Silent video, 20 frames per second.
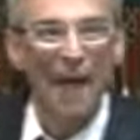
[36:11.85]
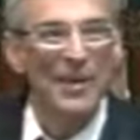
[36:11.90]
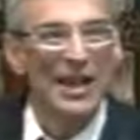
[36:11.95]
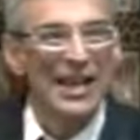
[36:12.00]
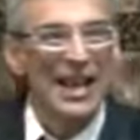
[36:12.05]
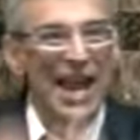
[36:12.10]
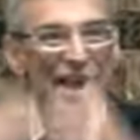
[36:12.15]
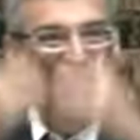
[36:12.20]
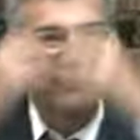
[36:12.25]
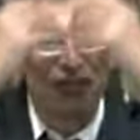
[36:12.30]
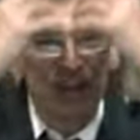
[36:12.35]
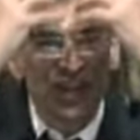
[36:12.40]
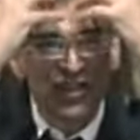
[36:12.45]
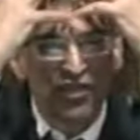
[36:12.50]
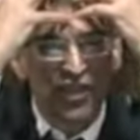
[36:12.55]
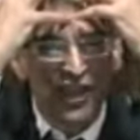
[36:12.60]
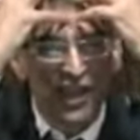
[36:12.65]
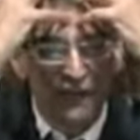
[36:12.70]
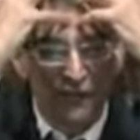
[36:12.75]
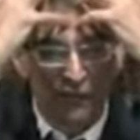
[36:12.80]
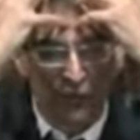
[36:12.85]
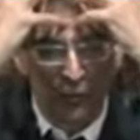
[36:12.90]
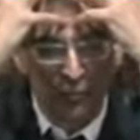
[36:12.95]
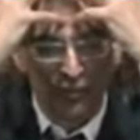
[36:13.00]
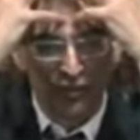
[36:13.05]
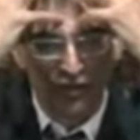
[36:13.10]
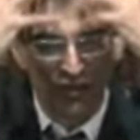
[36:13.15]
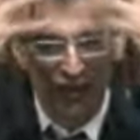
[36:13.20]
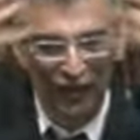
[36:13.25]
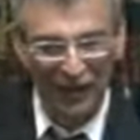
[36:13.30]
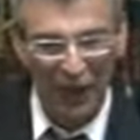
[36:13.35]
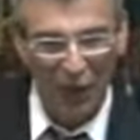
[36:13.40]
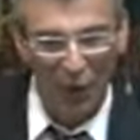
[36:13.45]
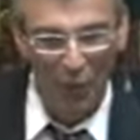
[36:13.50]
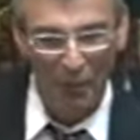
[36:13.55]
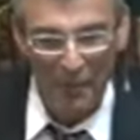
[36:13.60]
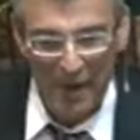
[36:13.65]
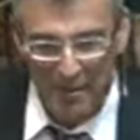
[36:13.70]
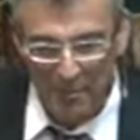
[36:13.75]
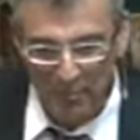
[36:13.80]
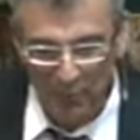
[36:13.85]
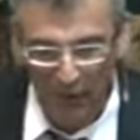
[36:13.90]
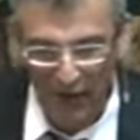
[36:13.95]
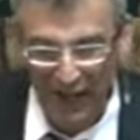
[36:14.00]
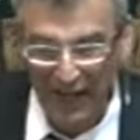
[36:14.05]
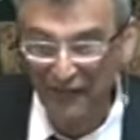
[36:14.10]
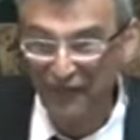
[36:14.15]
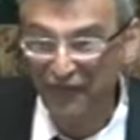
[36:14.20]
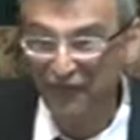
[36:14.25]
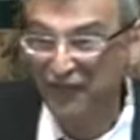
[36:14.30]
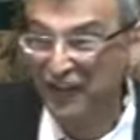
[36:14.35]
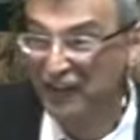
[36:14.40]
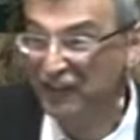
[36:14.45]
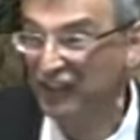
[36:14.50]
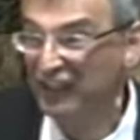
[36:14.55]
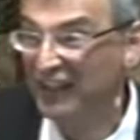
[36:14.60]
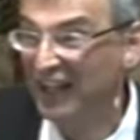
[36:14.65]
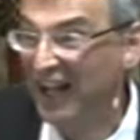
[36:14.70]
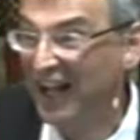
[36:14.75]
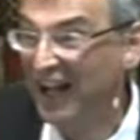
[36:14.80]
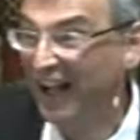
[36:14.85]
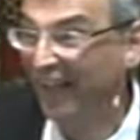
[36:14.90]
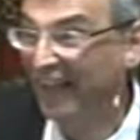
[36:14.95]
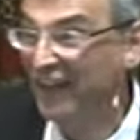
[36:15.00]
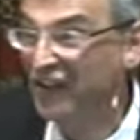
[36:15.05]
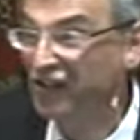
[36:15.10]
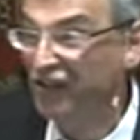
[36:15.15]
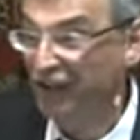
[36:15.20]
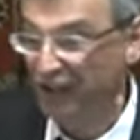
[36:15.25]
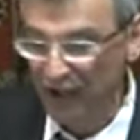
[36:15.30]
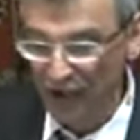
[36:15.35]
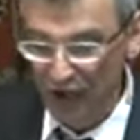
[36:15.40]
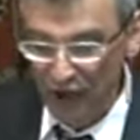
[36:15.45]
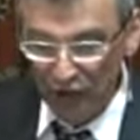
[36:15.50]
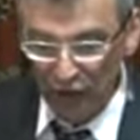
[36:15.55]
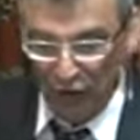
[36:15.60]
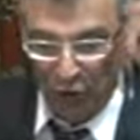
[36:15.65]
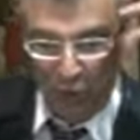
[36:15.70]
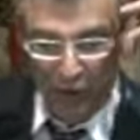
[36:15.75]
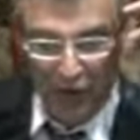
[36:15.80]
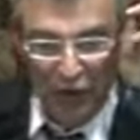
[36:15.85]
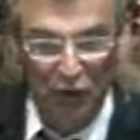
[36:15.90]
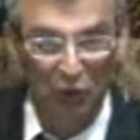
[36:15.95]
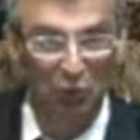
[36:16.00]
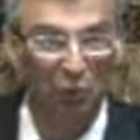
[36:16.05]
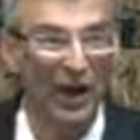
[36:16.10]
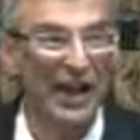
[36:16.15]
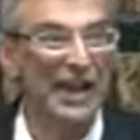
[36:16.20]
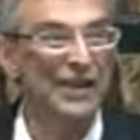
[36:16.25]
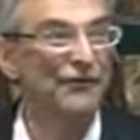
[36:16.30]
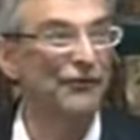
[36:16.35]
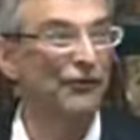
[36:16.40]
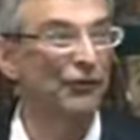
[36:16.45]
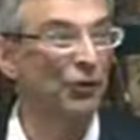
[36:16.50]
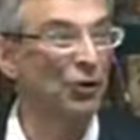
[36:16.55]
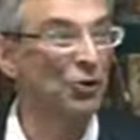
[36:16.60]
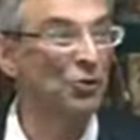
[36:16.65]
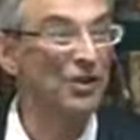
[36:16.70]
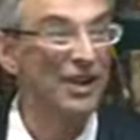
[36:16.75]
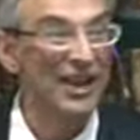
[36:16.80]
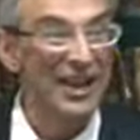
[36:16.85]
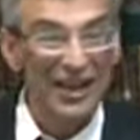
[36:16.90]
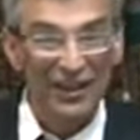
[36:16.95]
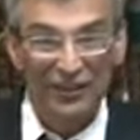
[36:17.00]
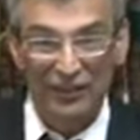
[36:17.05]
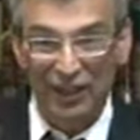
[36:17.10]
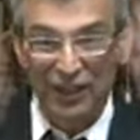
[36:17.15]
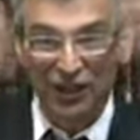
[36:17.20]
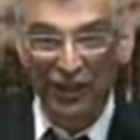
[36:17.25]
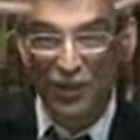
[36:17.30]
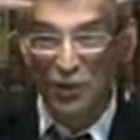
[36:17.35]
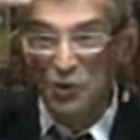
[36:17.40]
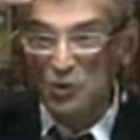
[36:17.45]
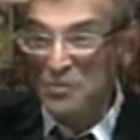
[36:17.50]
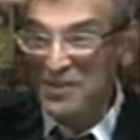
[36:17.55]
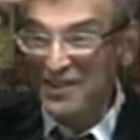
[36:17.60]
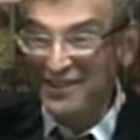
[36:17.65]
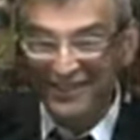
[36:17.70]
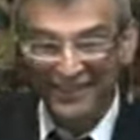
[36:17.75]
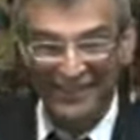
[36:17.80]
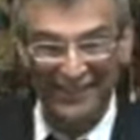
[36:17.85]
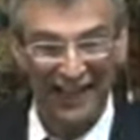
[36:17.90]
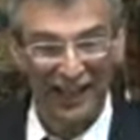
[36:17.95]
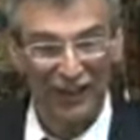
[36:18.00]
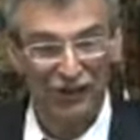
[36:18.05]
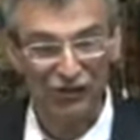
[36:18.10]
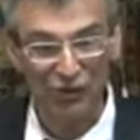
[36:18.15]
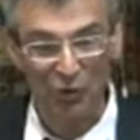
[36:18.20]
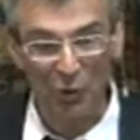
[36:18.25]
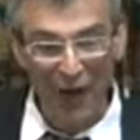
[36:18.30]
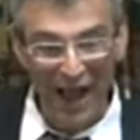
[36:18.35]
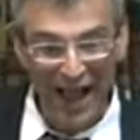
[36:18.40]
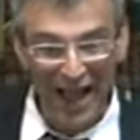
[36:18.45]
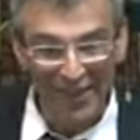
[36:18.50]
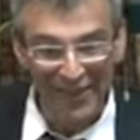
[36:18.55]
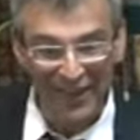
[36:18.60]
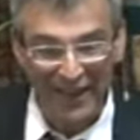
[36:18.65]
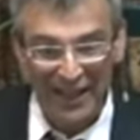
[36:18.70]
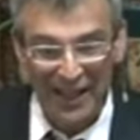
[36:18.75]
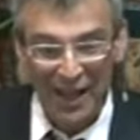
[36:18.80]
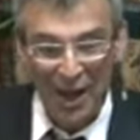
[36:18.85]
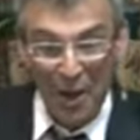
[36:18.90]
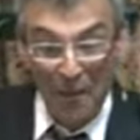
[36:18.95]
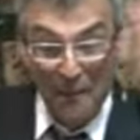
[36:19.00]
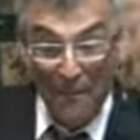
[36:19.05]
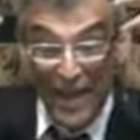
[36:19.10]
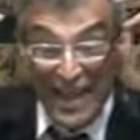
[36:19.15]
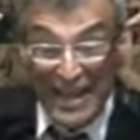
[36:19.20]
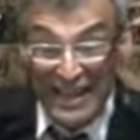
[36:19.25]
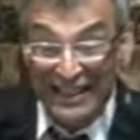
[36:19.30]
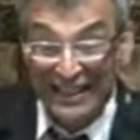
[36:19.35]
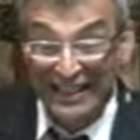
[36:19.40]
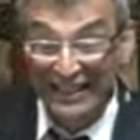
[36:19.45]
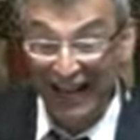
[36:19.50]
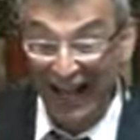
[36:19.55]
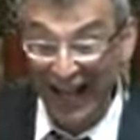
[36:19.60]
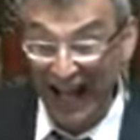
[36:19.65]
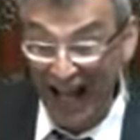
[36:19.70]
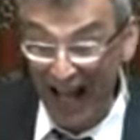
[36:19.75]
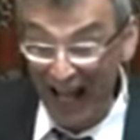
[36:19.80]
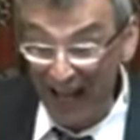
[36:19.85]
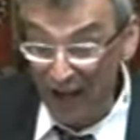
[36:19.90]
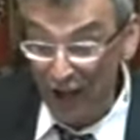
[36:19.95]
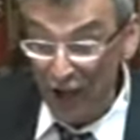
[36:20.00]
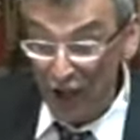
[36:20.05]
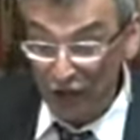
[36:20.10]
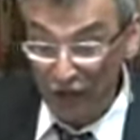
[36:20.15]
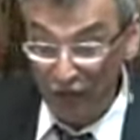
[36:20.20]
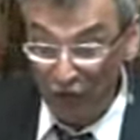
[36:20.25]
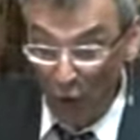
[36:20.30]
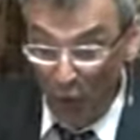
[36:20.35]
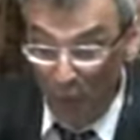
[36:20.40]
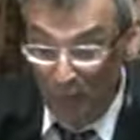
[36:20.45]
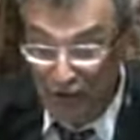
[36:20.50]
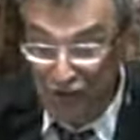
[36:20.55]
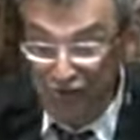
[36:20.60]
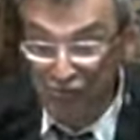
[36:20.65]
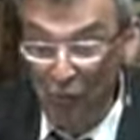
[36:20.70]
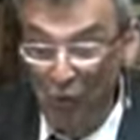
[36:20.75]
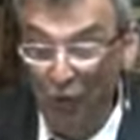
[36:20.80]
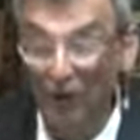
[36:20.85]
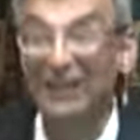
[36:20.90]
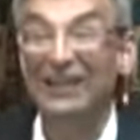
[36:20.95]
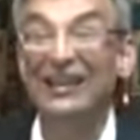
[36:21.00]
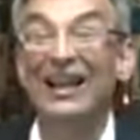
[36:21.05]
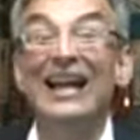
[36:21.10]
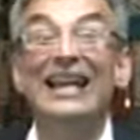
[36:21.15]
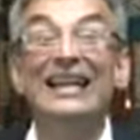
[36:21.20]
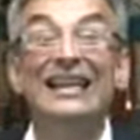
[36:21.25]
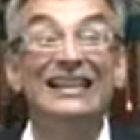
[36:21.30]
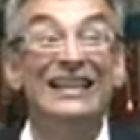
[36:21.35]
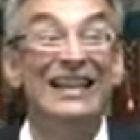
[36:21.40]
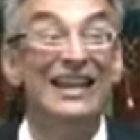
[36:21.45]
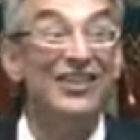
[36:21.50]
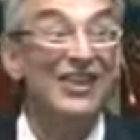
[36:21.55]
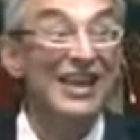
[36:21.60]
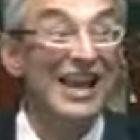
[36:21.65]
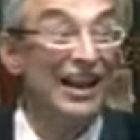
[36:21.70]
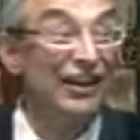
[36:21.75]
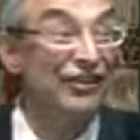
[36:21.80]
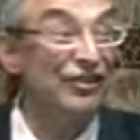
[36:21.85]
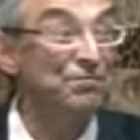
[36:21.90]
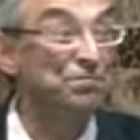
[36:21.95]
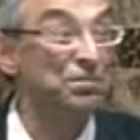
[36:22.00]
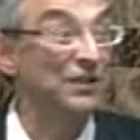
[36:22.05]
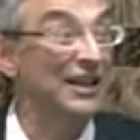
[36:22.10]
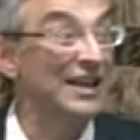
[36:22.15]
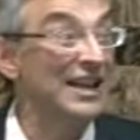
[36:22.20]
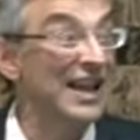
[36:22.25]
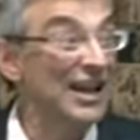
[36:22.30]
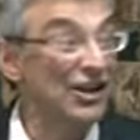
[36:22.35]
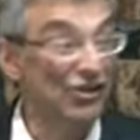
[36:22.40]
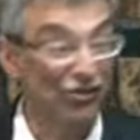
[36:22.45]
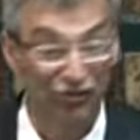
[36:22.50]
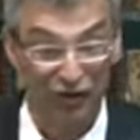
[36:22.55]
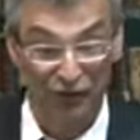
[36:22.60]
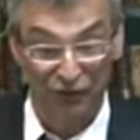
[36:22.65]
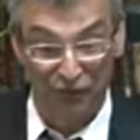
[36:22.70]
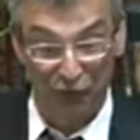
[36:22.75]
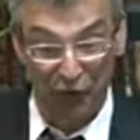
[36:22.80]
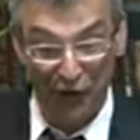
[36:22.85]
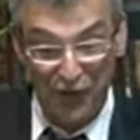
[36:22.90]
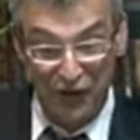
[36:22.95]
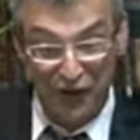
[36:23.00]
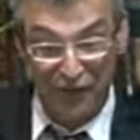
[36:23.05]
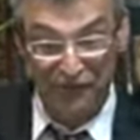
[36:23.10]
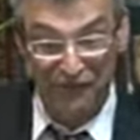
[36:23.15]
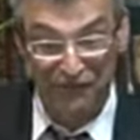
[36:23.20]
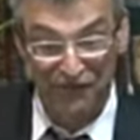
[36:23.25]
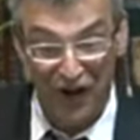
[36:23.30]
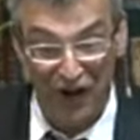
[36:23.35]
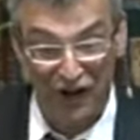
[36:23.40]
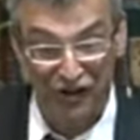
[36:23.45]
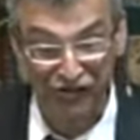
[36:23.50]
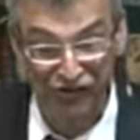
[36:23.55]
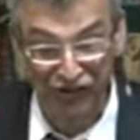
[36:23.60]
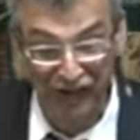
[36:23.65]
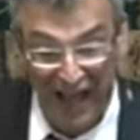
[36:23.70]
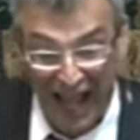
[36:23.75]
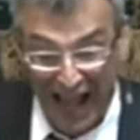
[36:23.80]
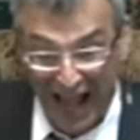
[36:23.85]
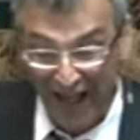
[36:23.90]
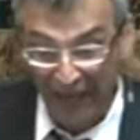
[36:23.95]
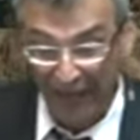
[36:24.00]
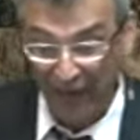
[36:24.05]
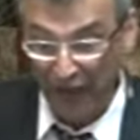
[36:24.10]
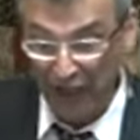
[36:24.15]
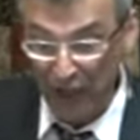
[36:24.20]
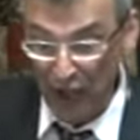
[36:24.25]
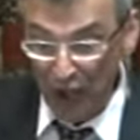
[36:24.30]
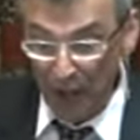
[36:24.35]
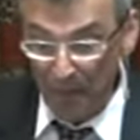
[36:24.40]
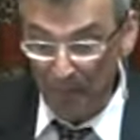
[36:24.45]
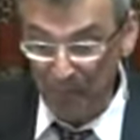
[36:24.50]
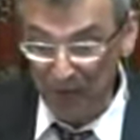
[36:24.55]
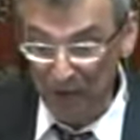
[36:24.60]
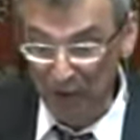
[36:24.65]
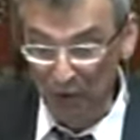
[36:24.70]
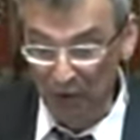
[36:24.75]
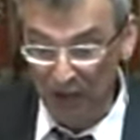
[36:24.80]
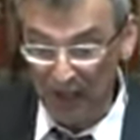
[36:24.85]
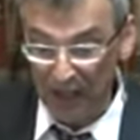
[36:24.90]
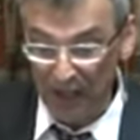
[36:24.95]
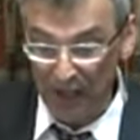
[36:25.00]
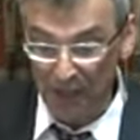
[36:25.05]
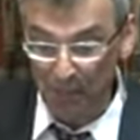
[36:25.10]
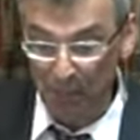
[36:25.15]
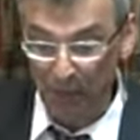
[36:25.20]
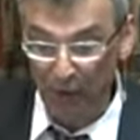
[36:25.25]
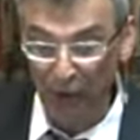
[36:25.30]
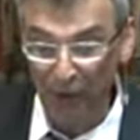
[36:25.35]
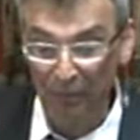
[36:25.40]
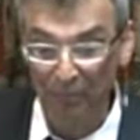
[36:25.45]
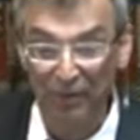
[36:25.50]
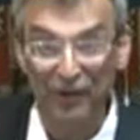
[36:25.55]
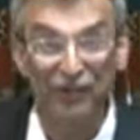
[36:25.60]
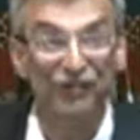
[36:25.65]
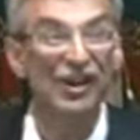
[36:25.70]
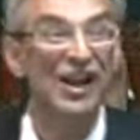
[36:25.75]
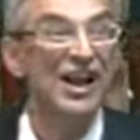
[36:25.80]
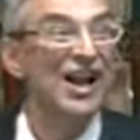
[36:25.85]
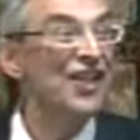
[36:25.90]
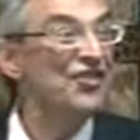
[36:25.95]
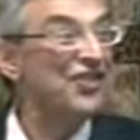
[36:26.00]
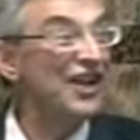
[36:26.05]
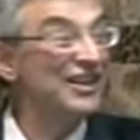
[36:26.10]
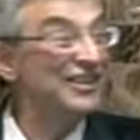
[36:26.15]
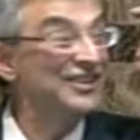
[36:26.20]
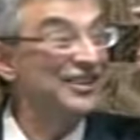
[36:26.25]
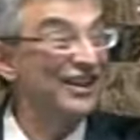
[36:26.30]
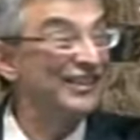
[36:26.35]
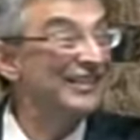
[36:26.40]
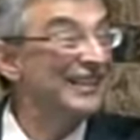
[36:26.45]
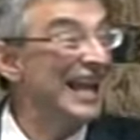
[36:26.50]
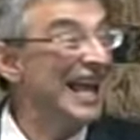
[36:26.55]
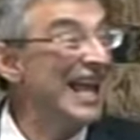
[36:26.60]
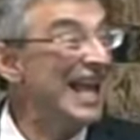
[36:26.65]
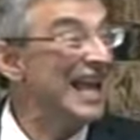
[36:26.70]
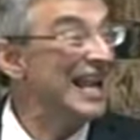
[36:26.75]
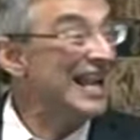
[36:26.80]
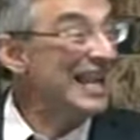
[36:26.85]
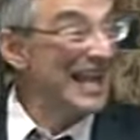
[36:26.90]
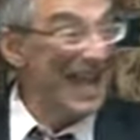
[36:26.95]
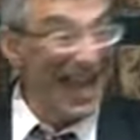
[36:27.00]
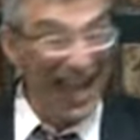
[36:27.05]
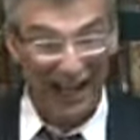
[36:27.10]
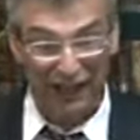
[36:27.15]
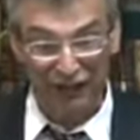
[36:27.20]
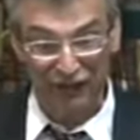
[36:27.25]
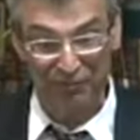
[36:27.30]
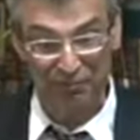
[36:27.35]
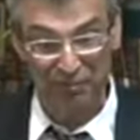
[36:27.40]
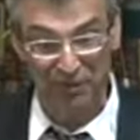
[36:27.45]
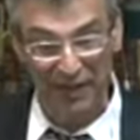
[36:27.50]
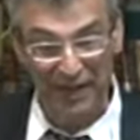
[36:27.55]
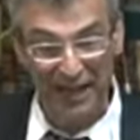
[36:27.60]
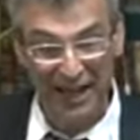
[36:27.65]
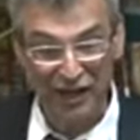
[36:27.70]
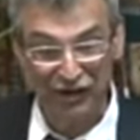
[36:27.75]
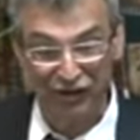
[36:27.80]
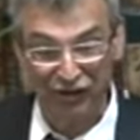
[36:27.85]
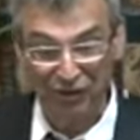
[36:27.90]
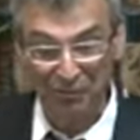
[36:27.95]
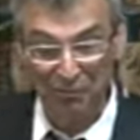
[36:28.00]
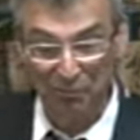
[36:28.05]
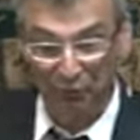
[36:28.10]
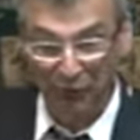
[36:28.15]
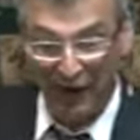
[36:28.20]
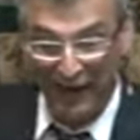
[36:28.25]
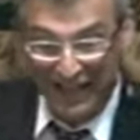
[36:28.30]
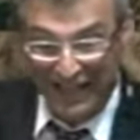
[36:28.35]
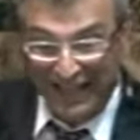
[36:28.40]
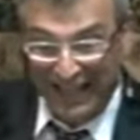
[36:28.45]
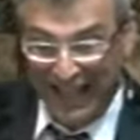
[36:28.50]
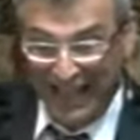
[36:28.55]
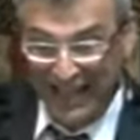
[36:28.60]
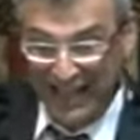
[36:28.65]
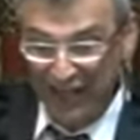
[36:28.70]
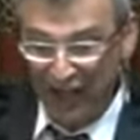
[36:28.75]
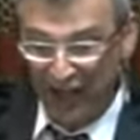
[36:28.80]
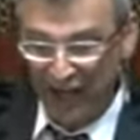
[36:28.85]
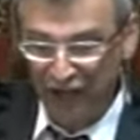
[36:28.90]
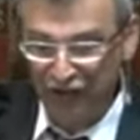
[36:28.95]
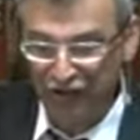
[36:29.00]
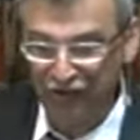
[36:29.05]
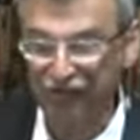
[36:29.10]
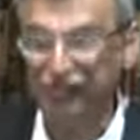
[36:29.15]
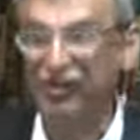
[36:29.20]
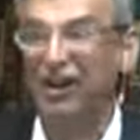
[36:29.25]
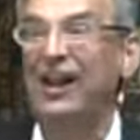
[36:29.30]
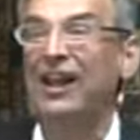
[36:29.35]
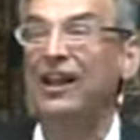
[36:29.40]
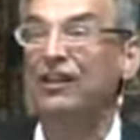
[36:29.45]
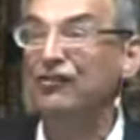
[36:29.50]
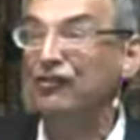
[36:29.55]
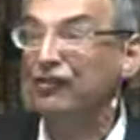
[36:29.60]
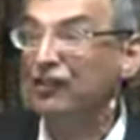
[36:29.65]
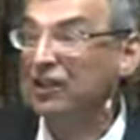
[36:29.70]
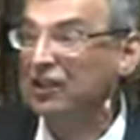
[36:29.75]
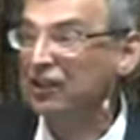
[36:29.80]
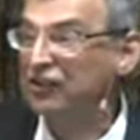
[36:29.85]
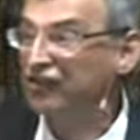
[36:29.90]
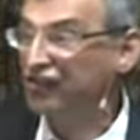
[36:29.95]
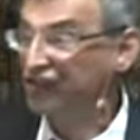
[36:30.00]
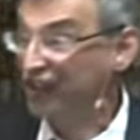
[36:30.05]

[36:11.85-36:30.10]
I mean, everything from cell membrane physiology to a grapefruit to human sexuality make God so much more likely the explanation for their functionality, beauty, and purpose than does any explanation predicated on a chance